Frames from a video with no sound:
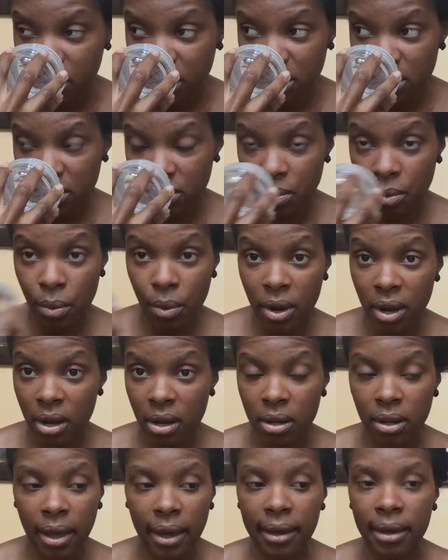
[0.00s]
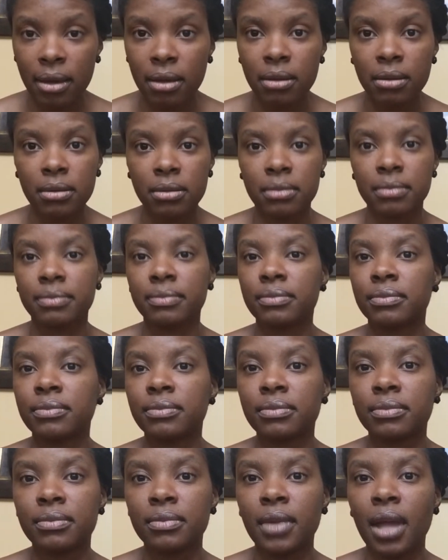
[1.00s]
It's great. Like
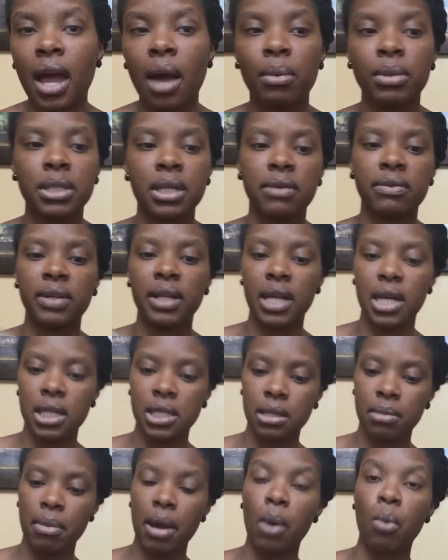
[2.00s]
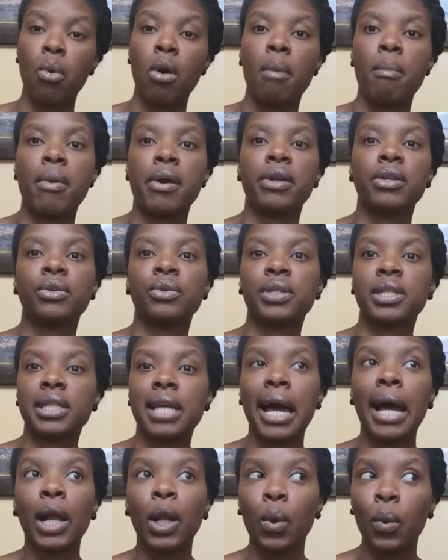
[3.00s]
I will definitely get to my Walmart and do
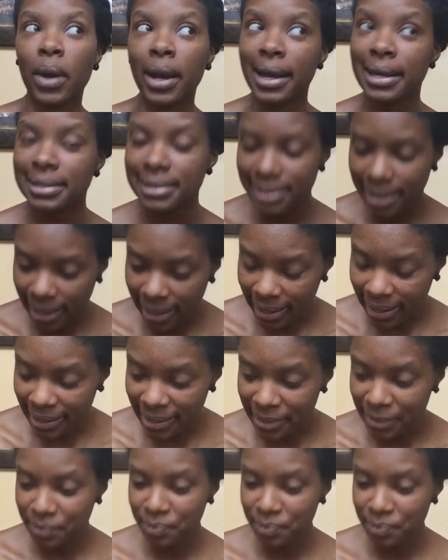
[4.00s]
exactly what I said.